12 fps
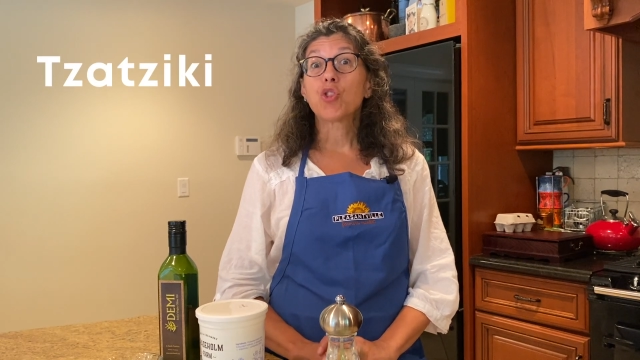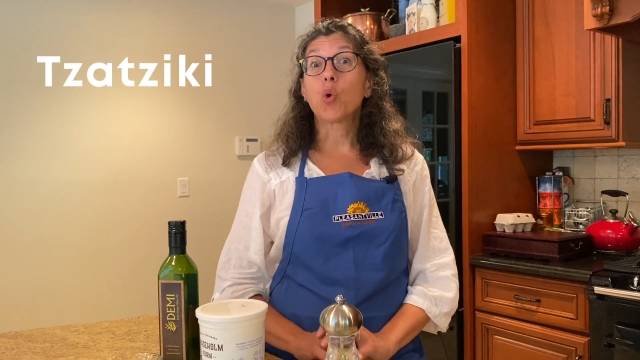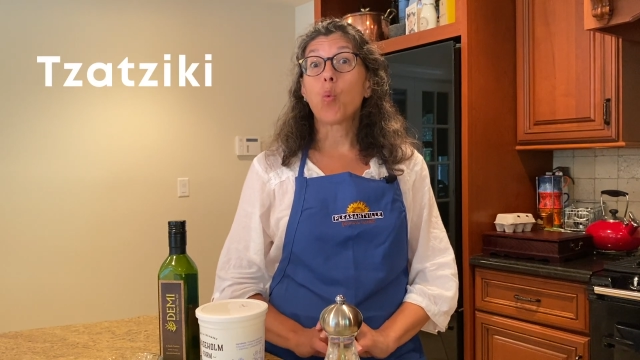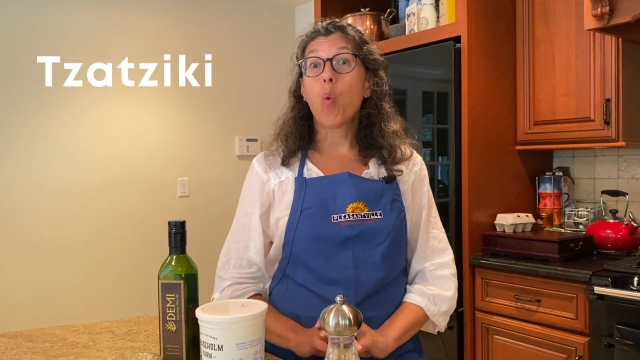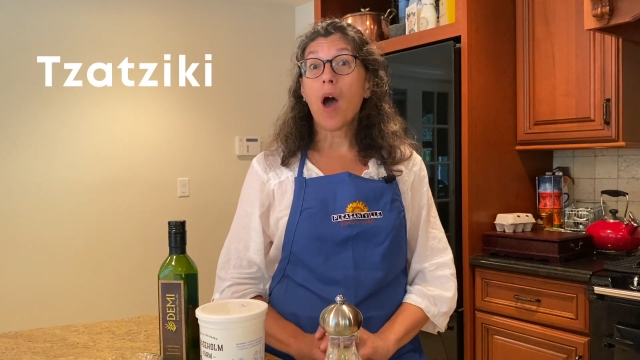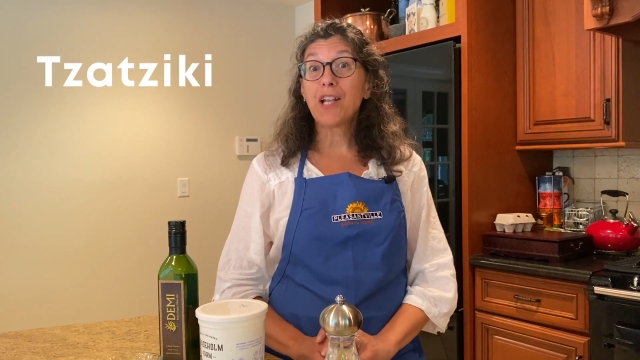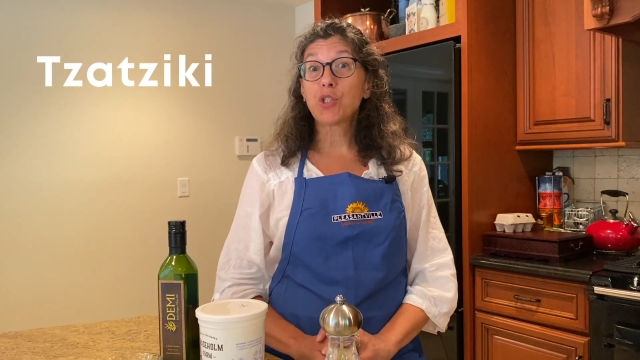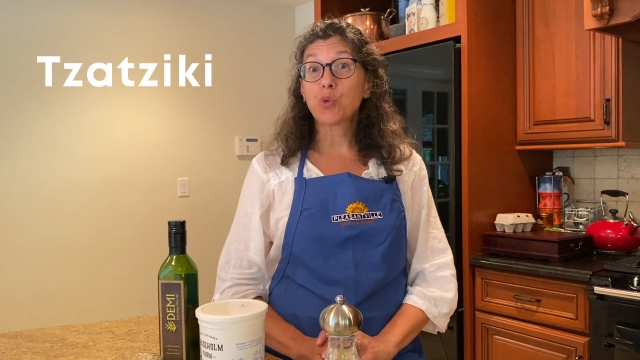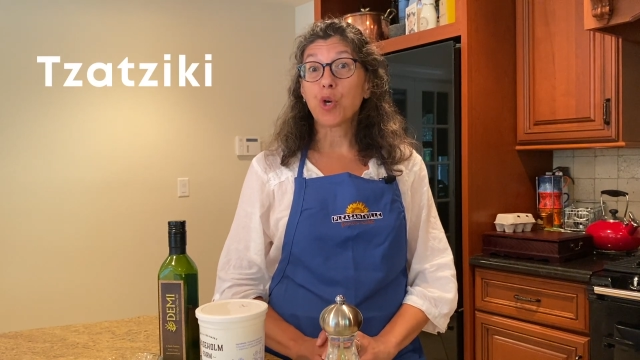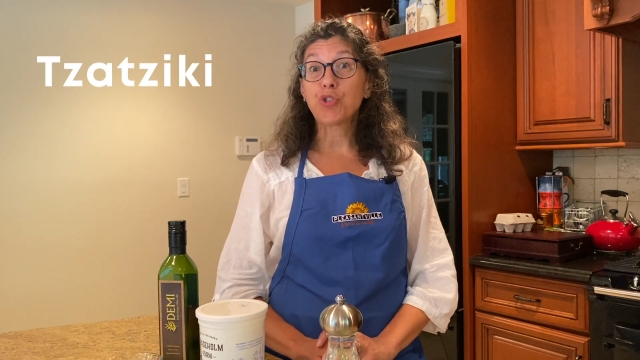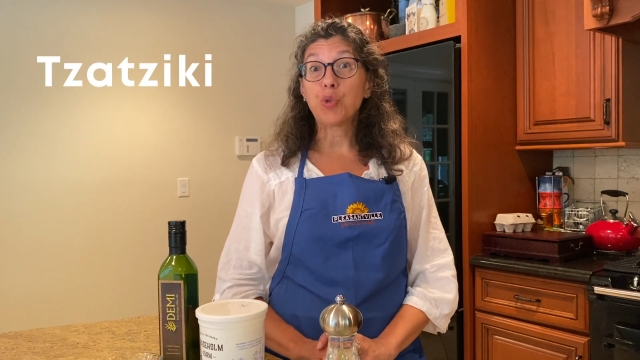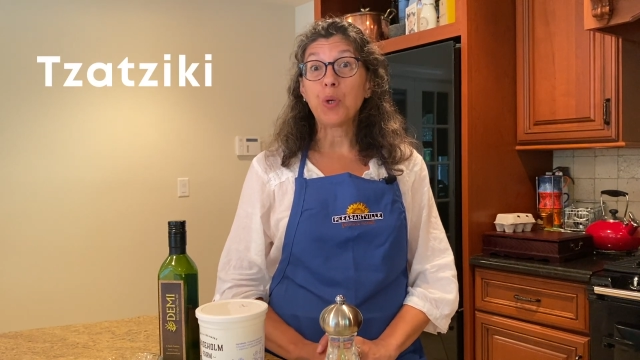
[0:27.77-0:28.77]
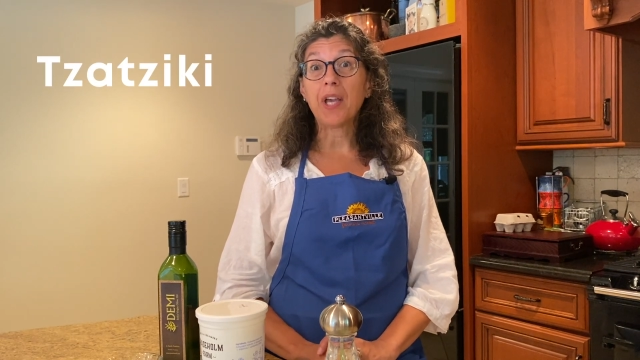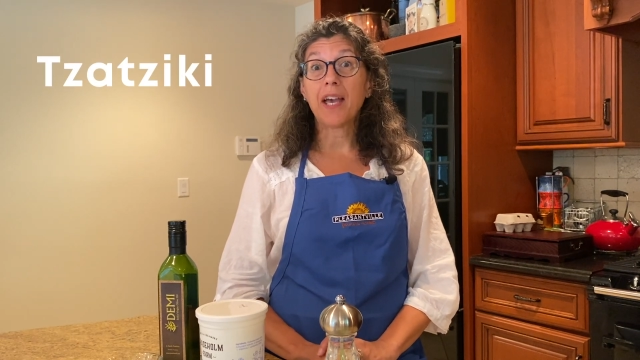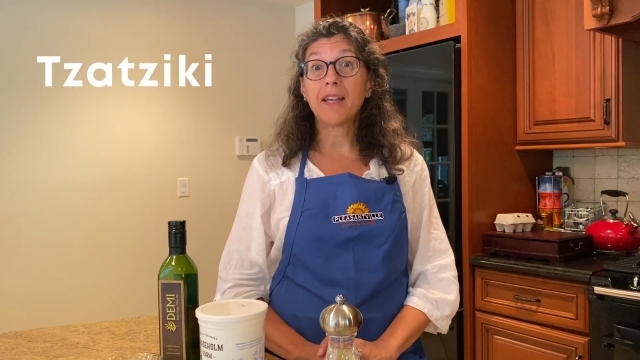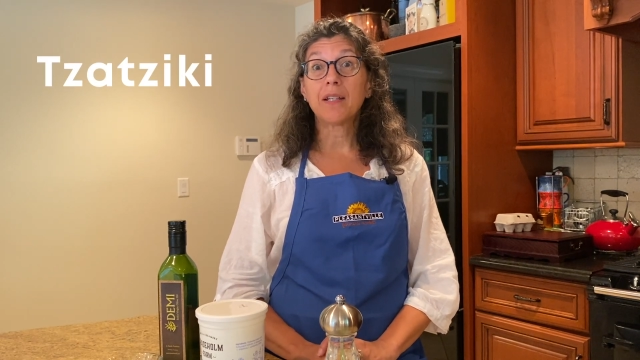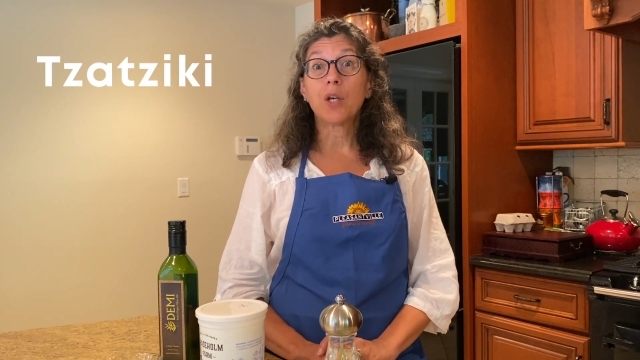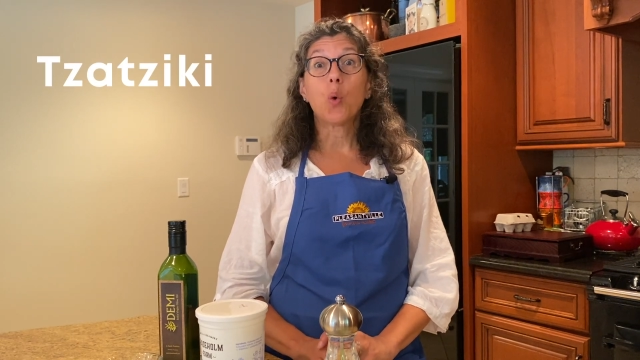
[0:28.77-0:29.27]
the white sauce you
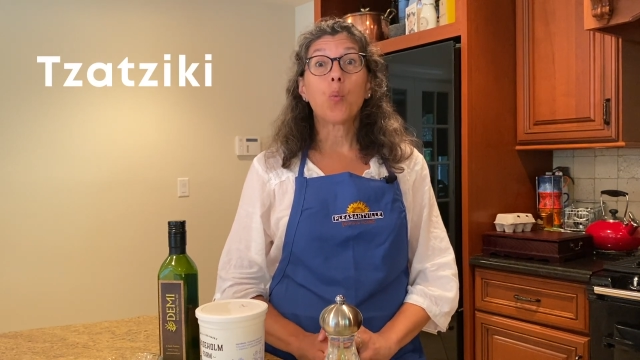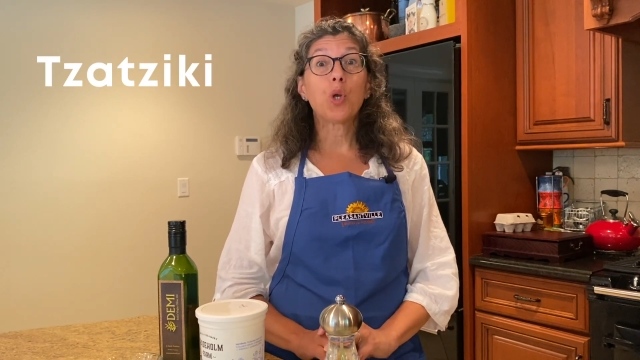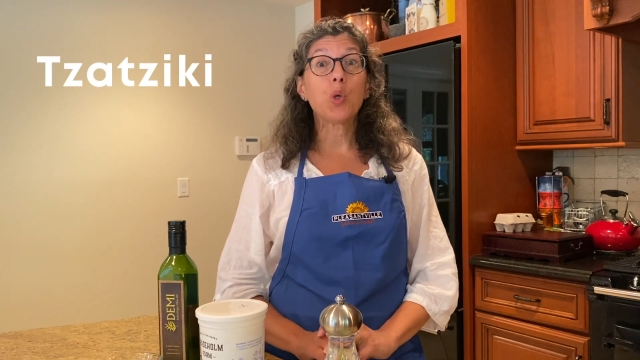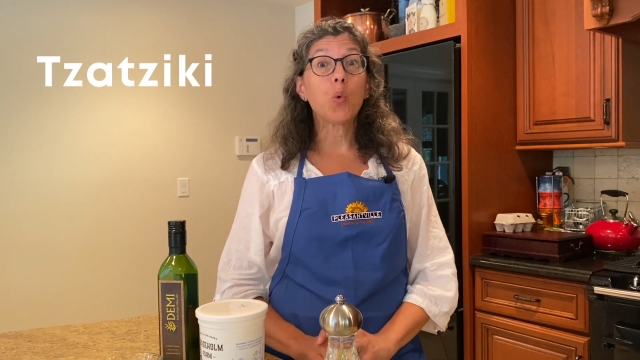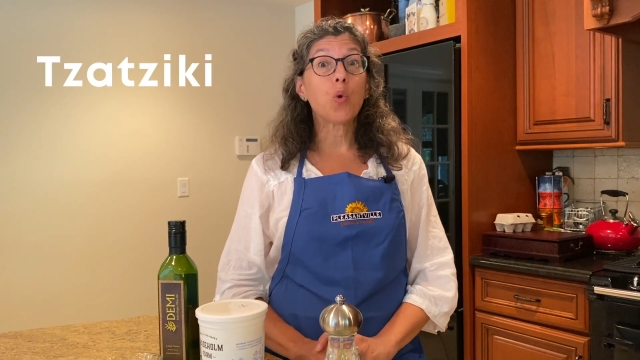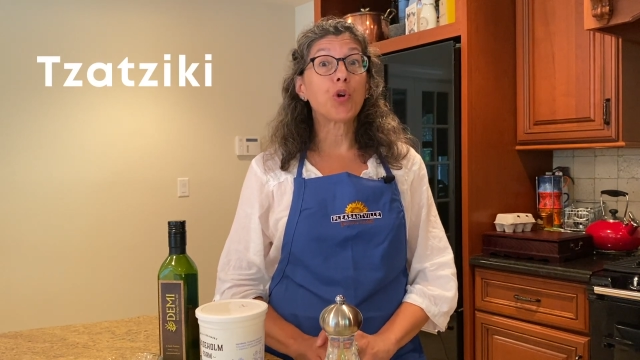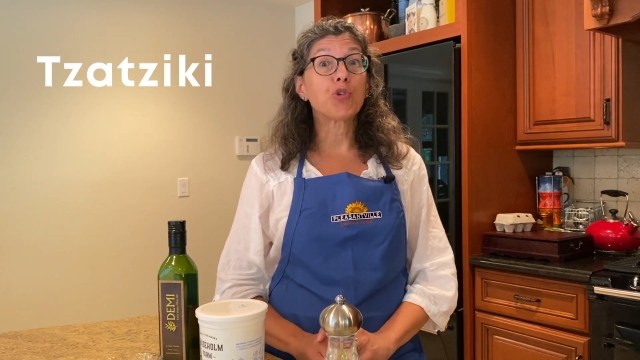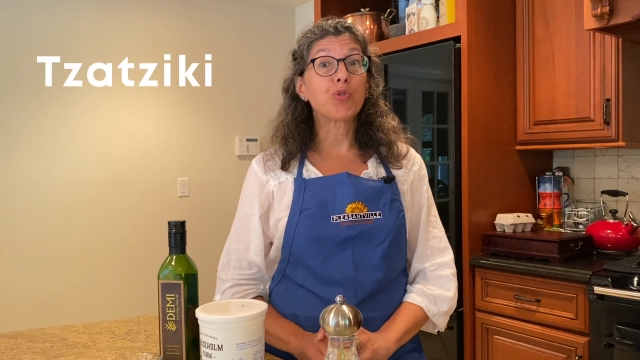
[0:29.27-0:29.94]
get when you order